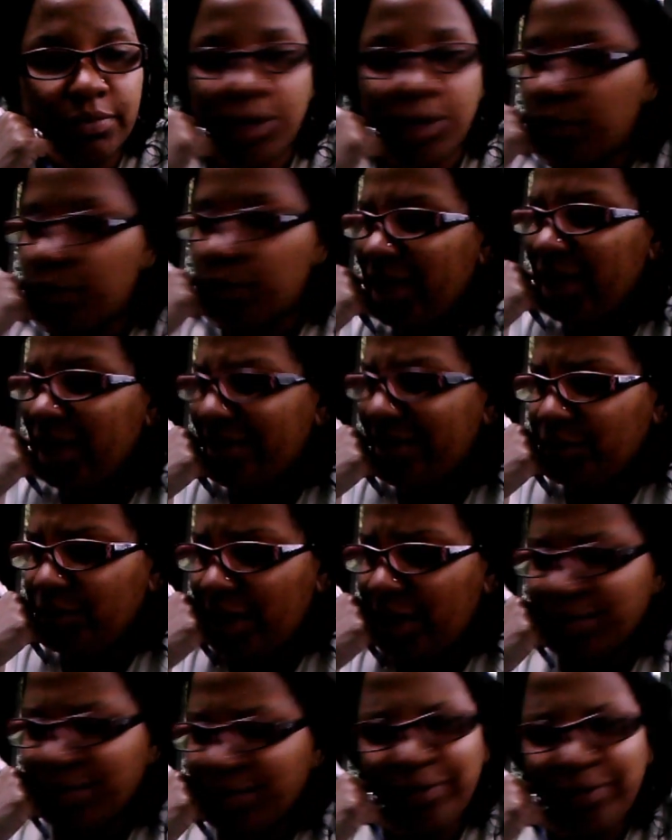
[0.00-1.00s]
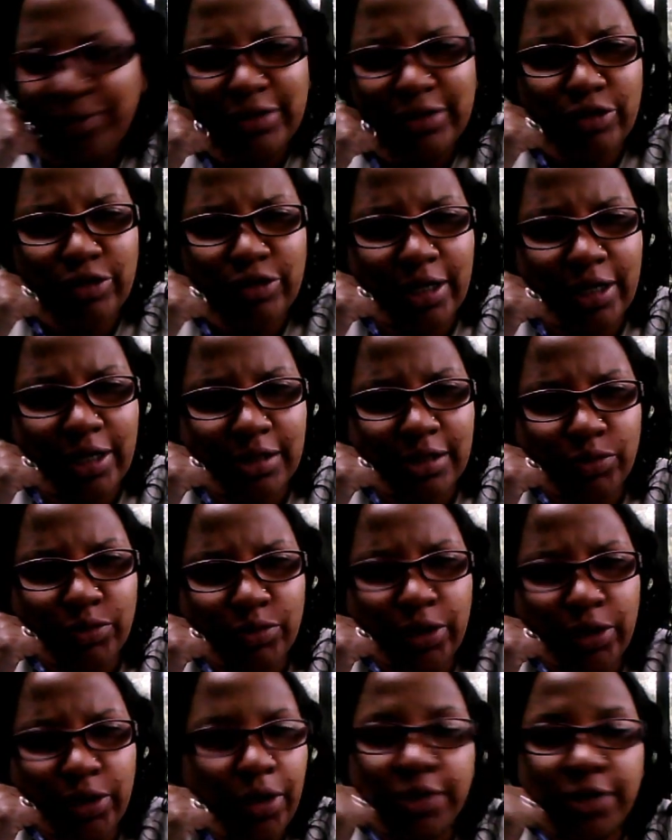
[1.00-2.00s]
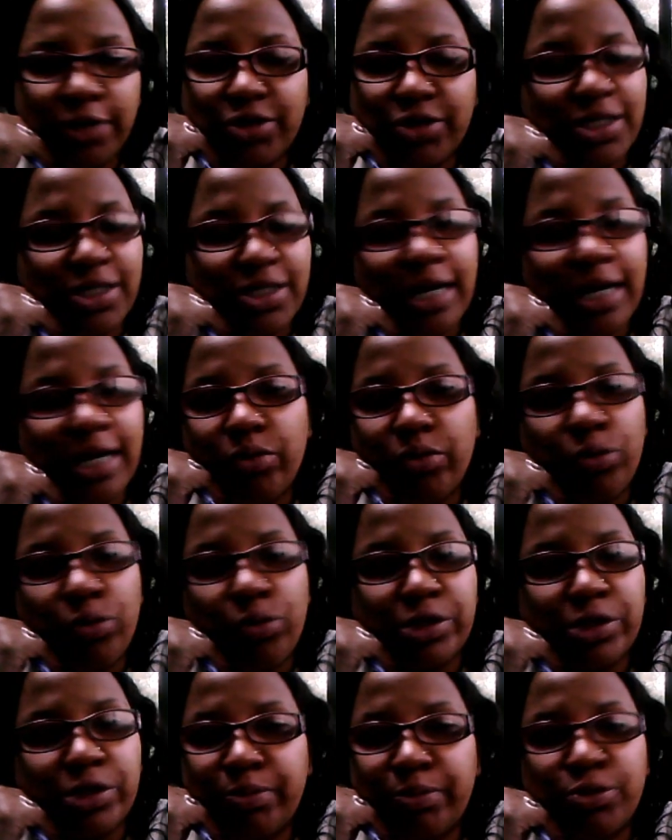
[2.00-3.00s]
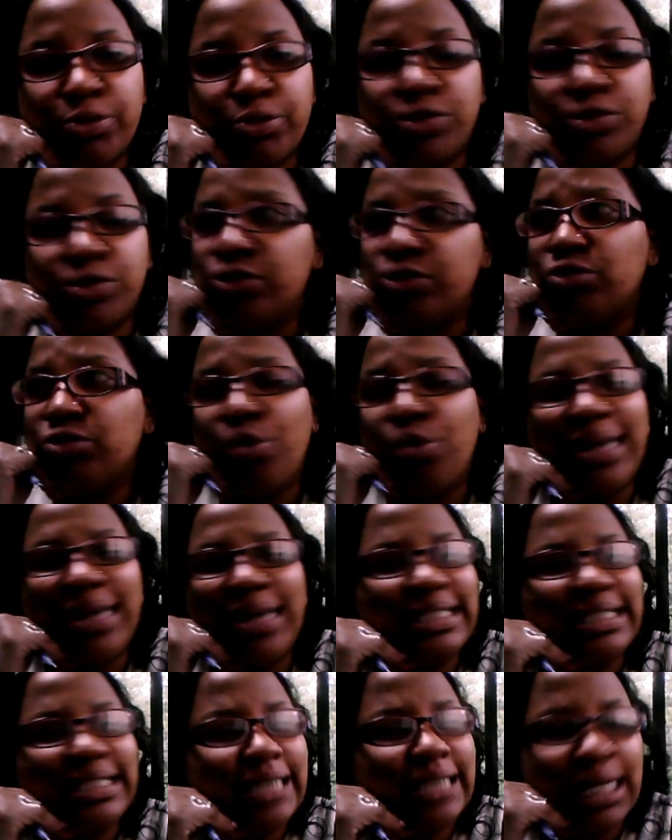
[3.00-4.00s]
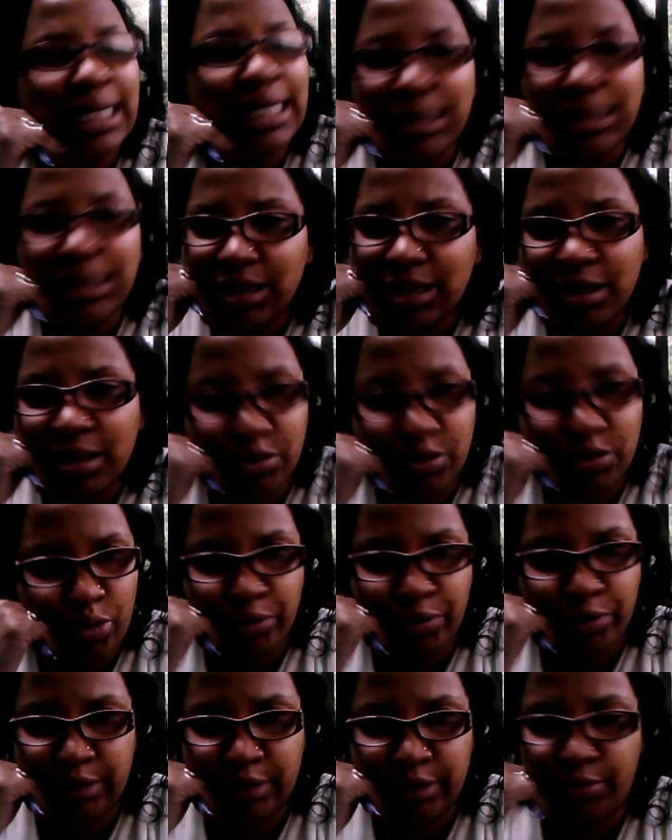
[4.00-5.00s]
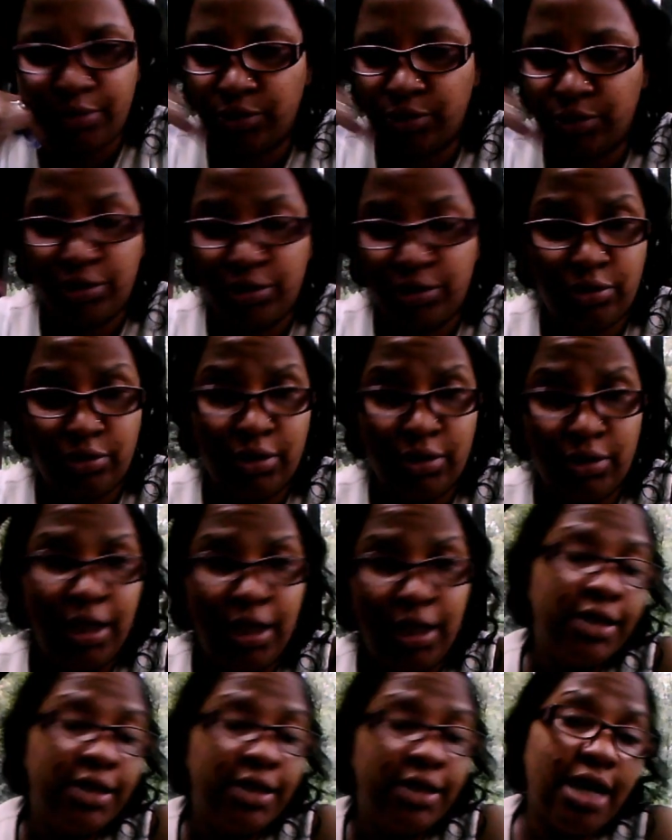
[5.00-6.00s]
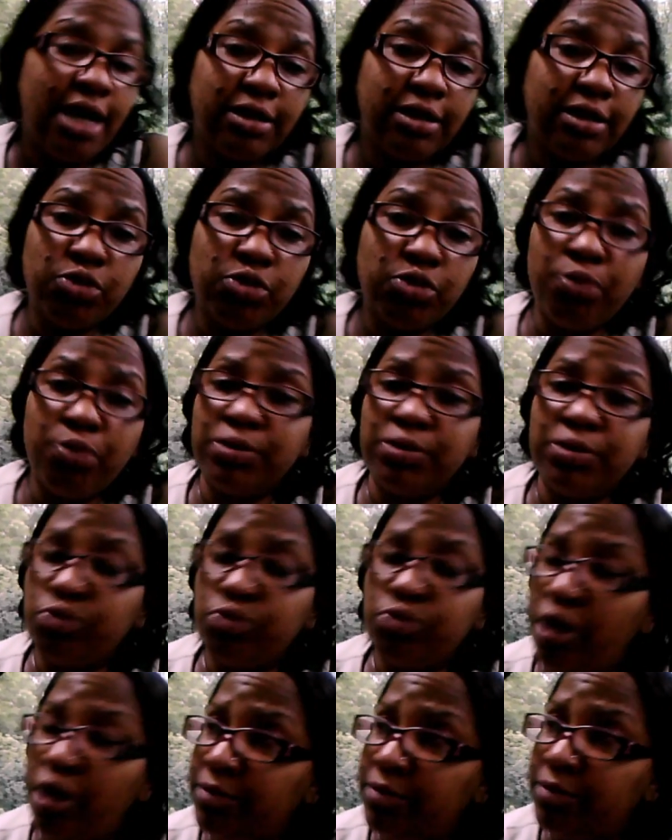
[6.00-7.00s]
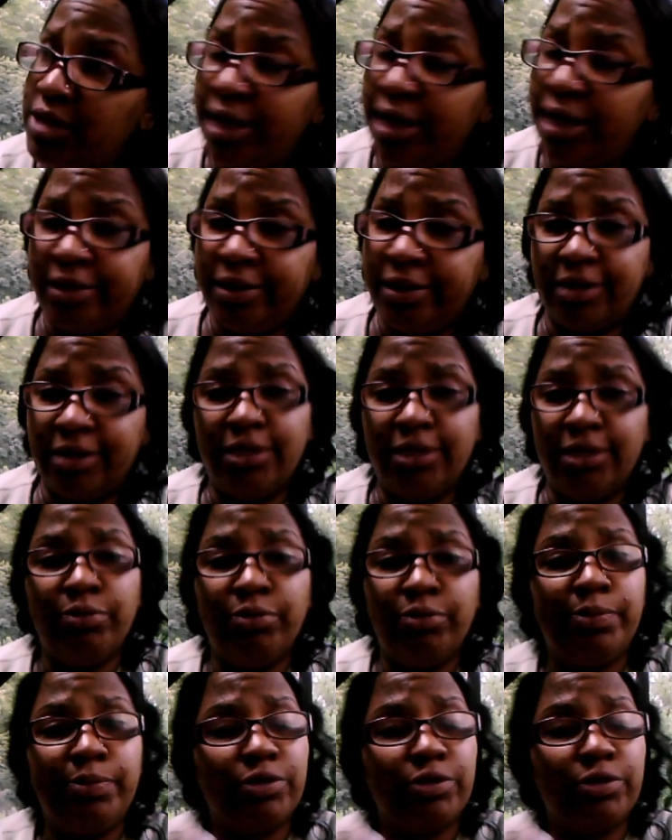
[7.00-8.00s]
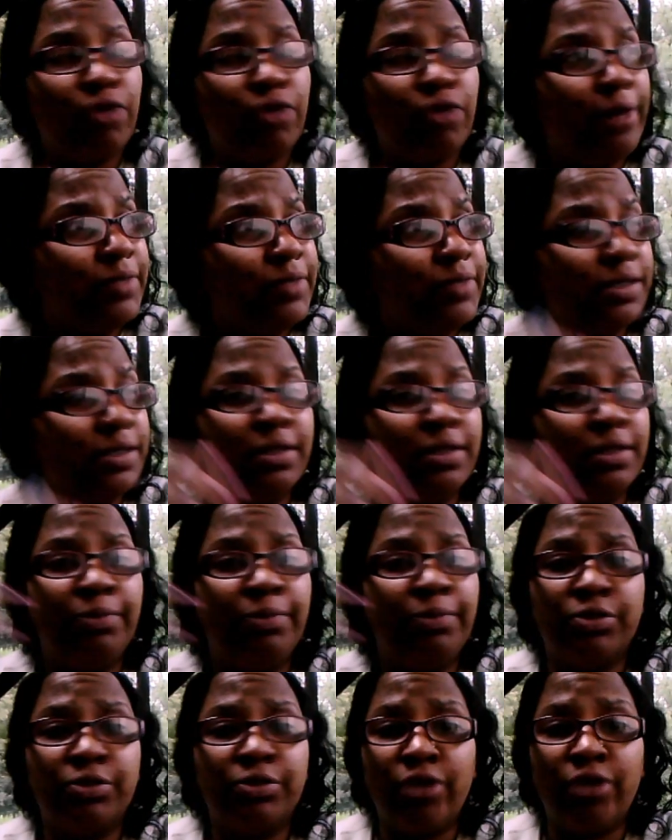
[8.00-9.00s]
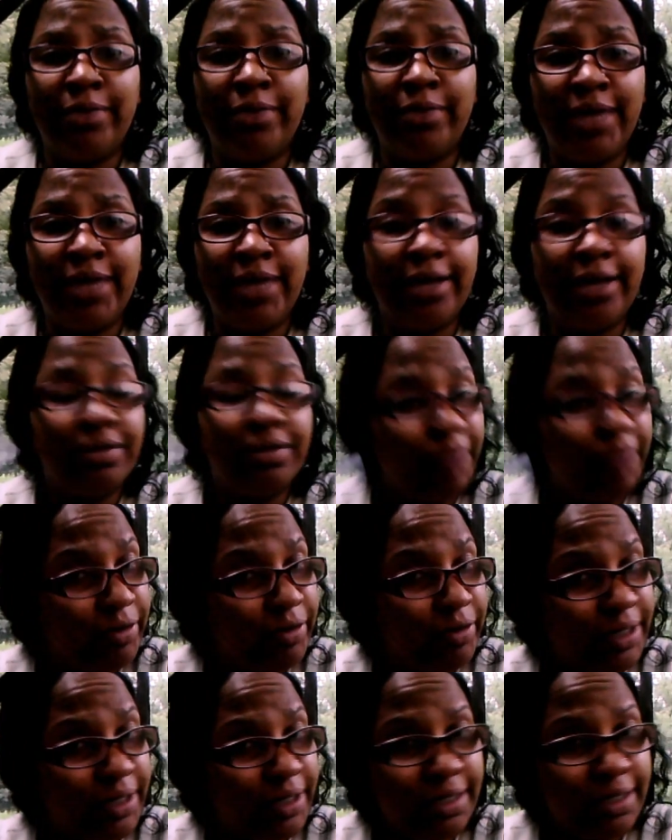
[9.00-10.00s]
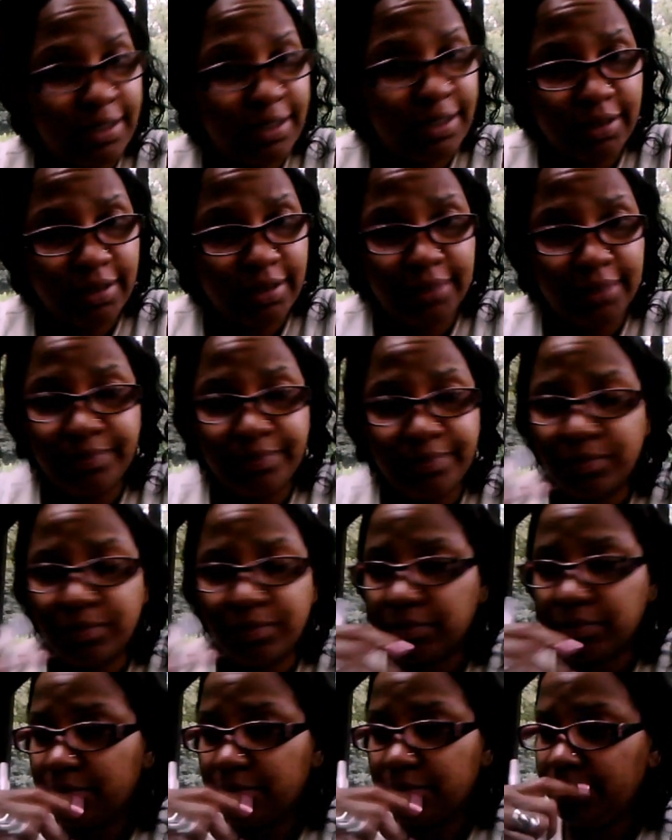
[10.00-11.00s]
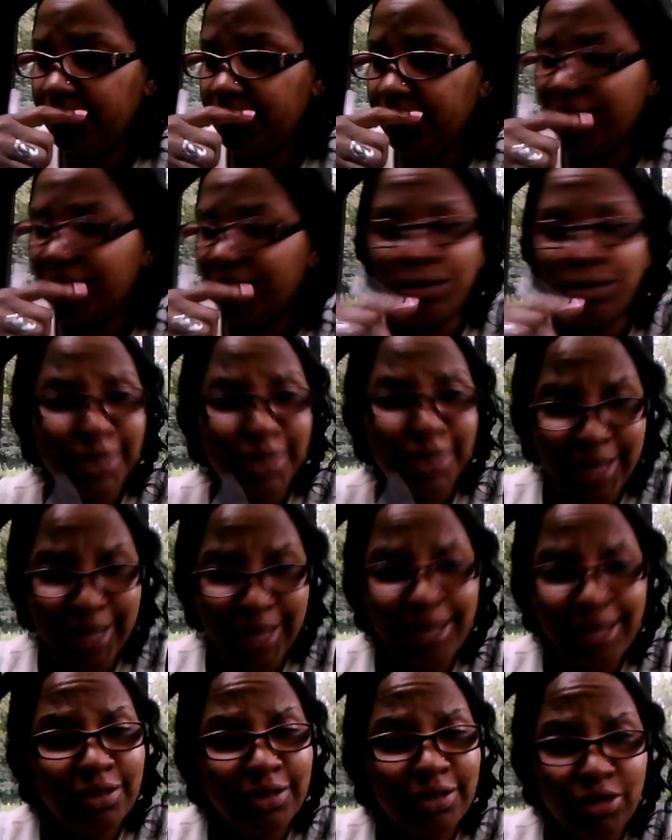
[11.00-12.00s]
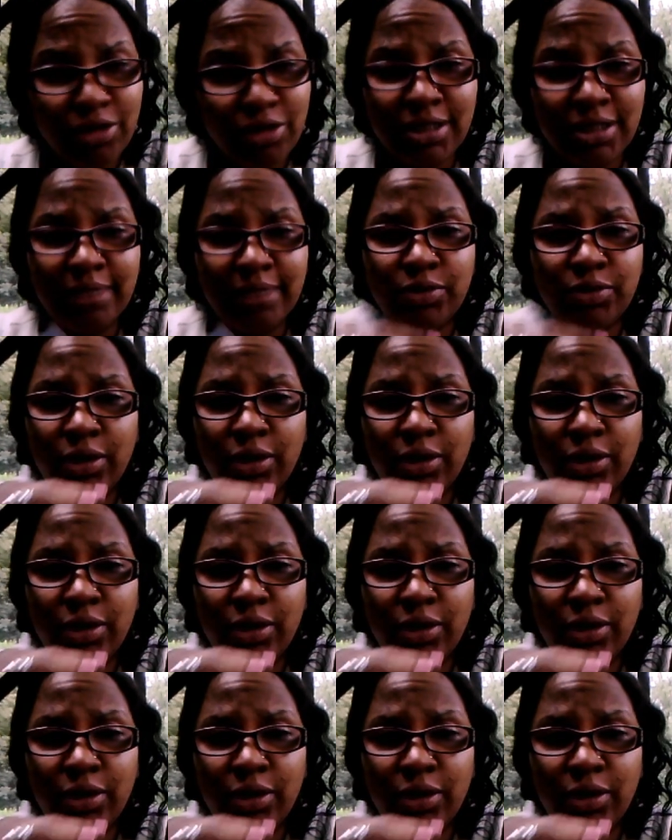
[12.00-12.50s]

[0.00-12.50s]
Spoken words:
And we have no outlet for stress. We don't understand what we're supposed to do. Nobody tells us what we're supposed to do. Doctors will prescribe Xanax. They will prescribe this and they'll prescribe that very easily. And those are not the drugs that I'm